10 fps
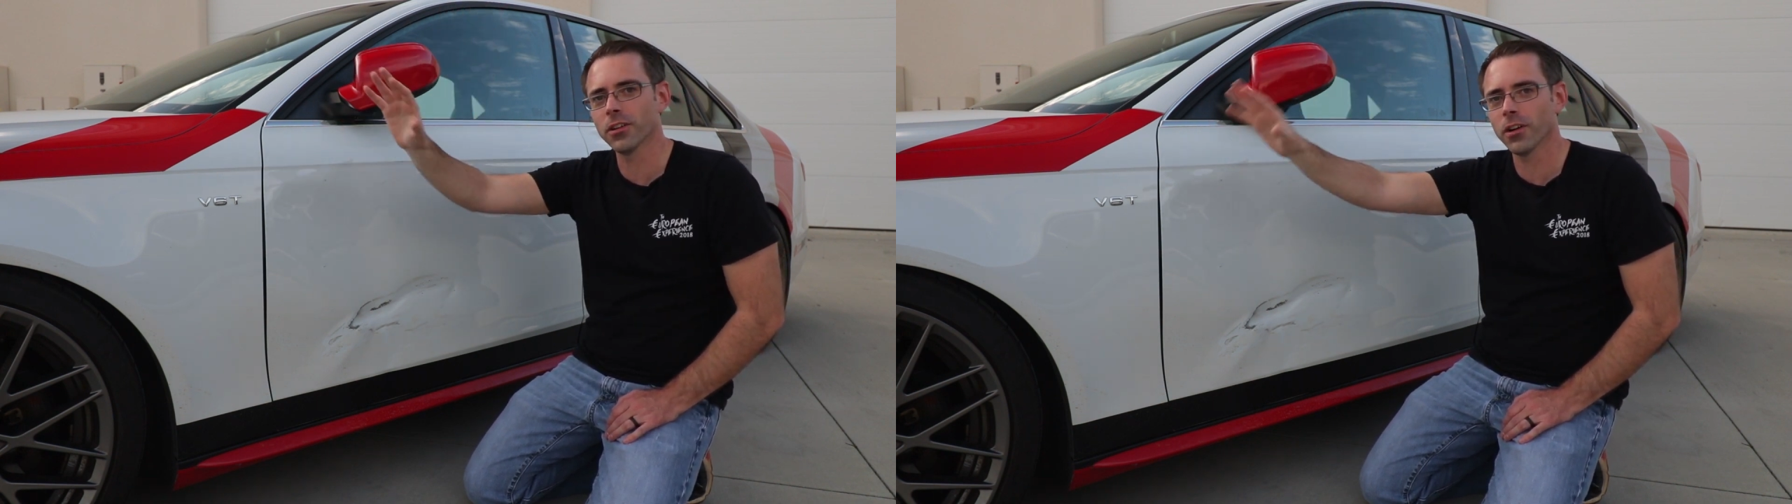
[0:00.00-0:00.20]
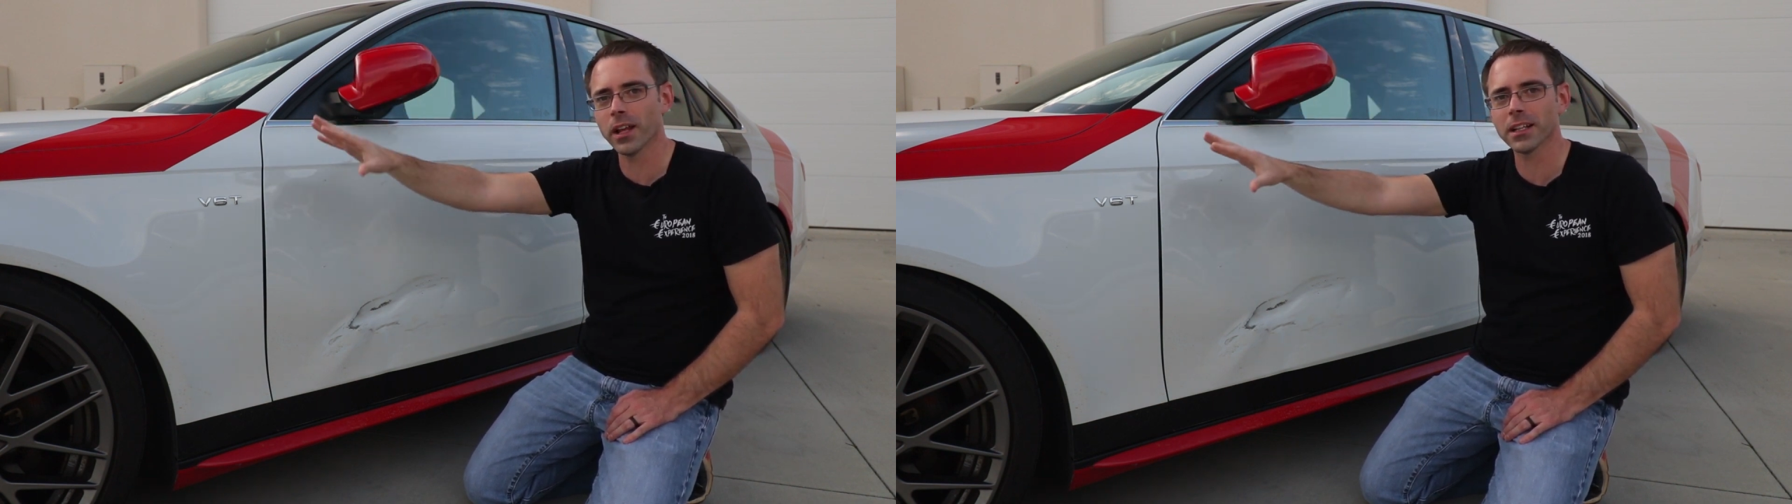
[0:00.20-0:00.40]

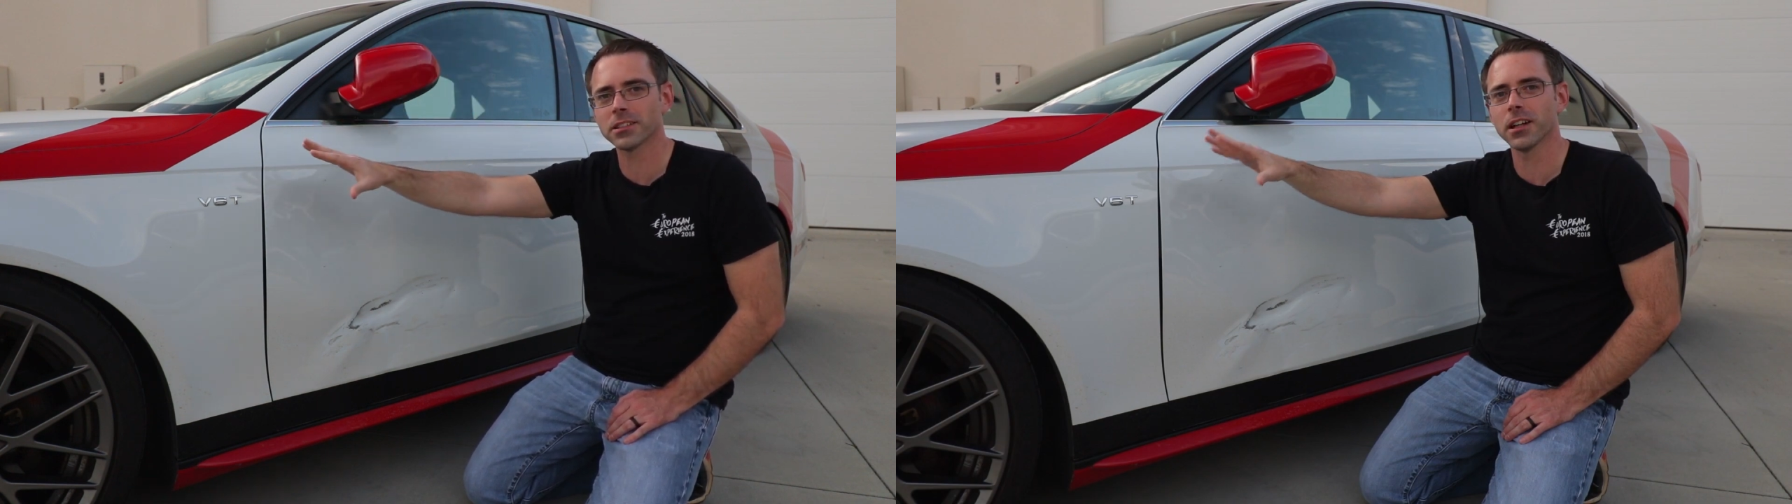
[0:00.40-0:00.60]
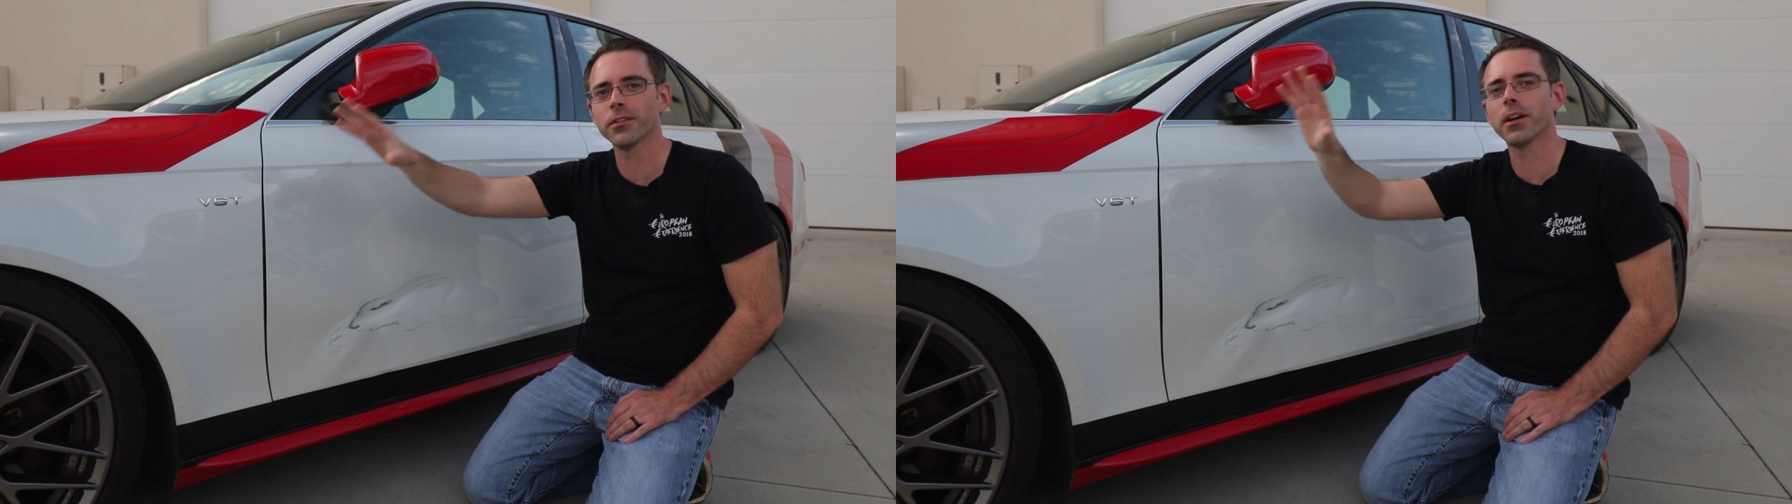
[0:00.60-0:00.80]
and all
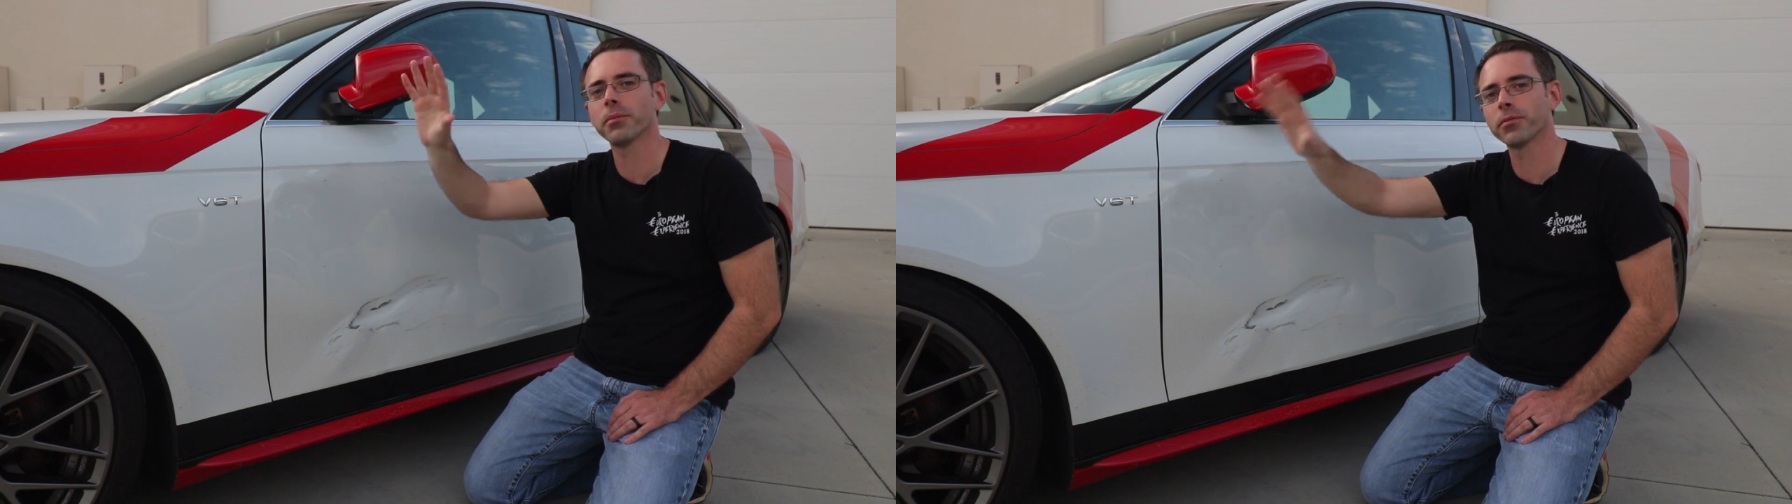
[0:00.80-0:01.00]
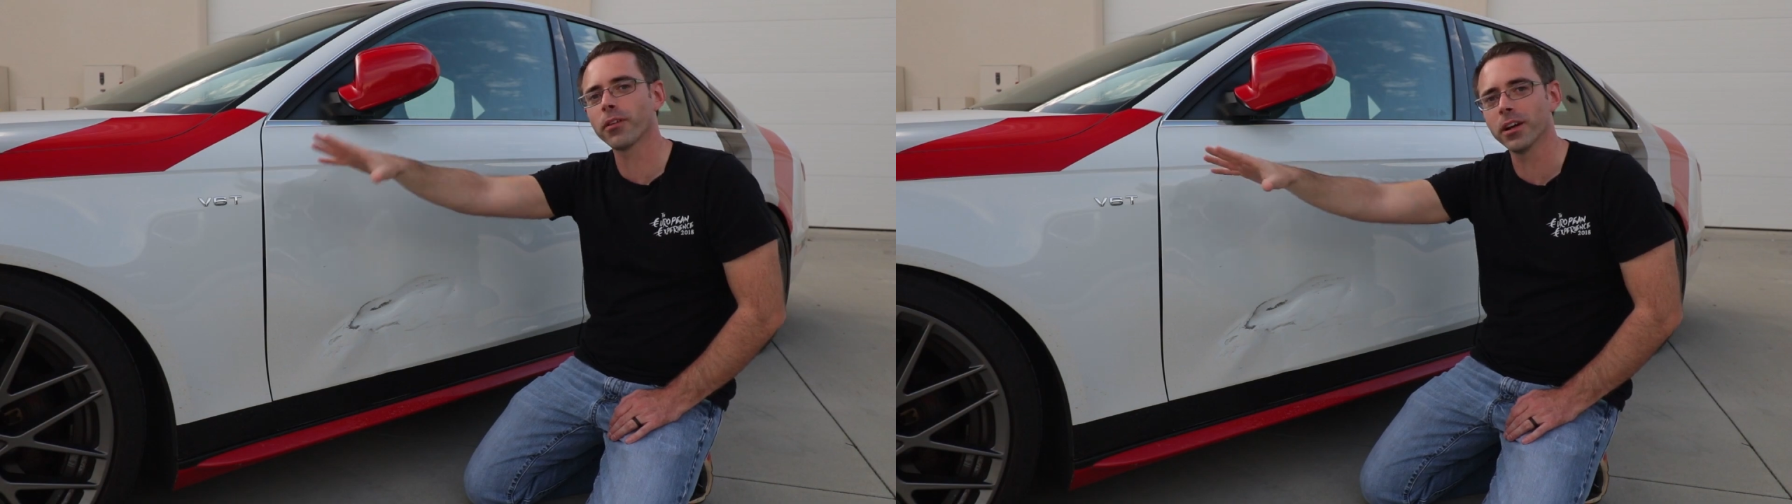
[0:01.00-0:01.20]
that stuff
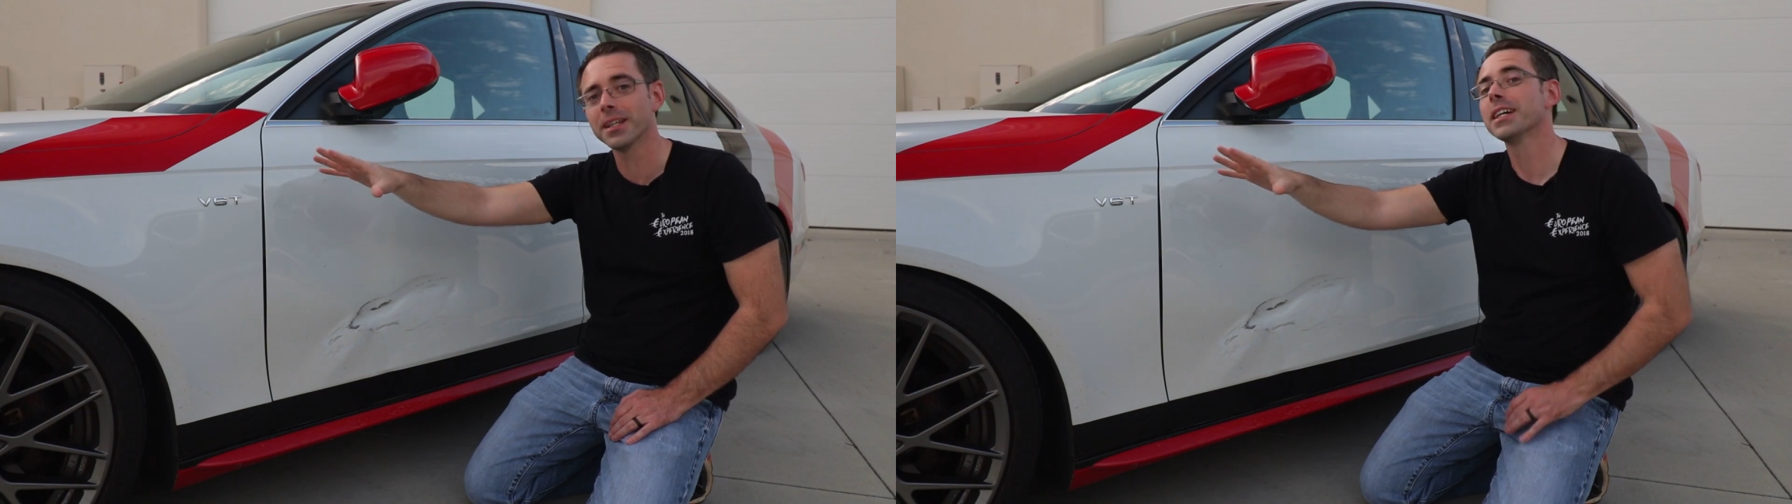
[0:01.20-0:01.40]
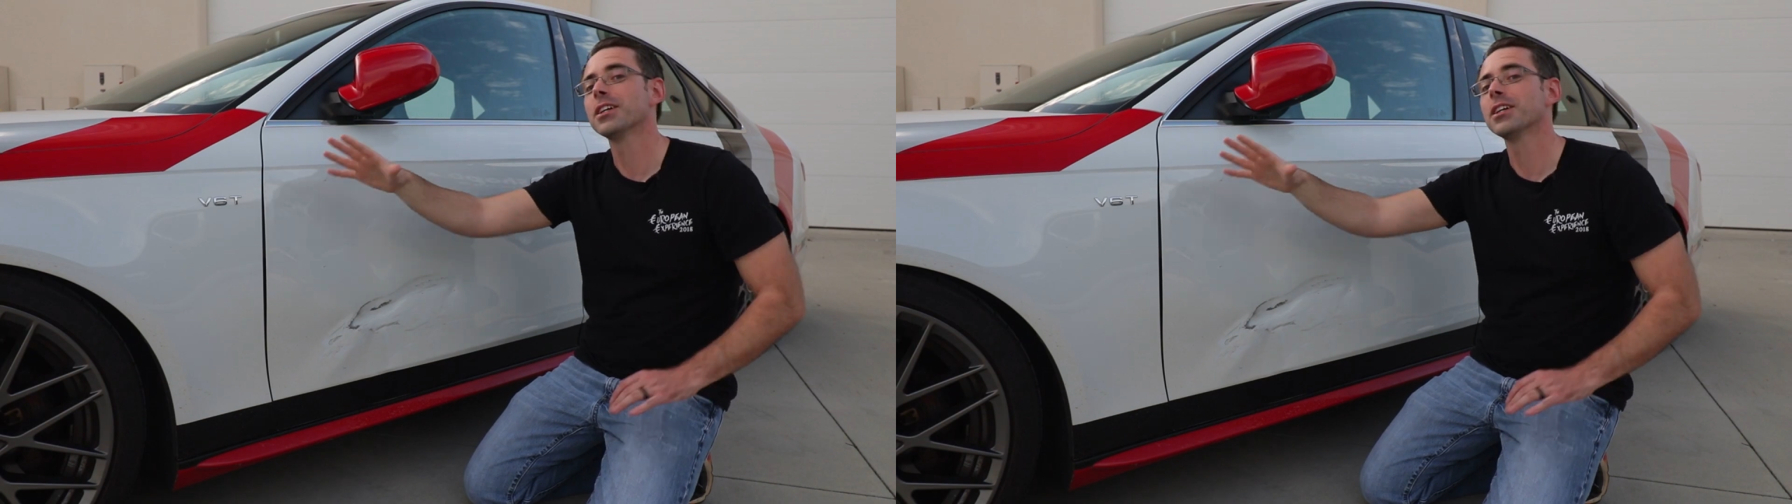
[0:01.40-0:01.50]
up front,